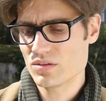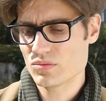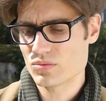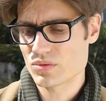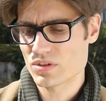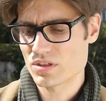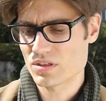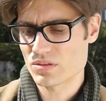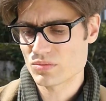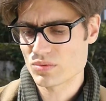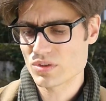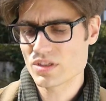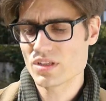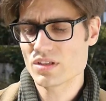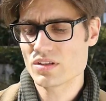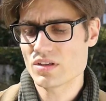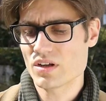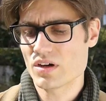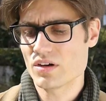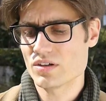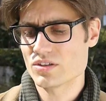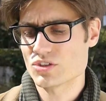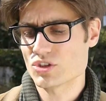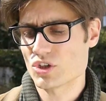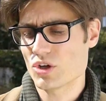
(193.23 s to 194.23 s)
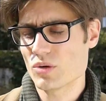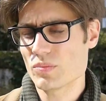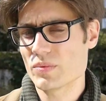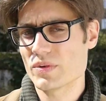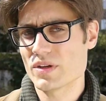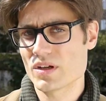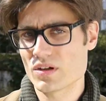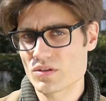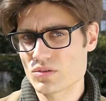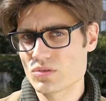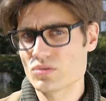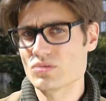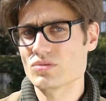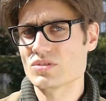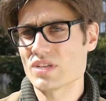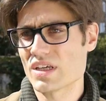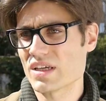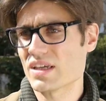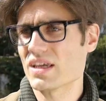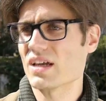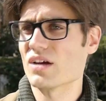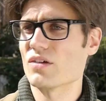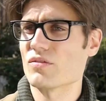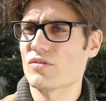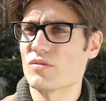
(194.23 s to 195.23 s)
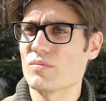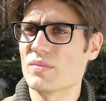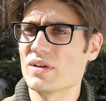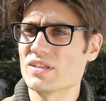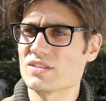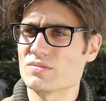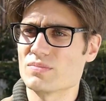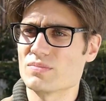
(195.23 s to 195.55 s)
we did our job, and now you take care of the mess,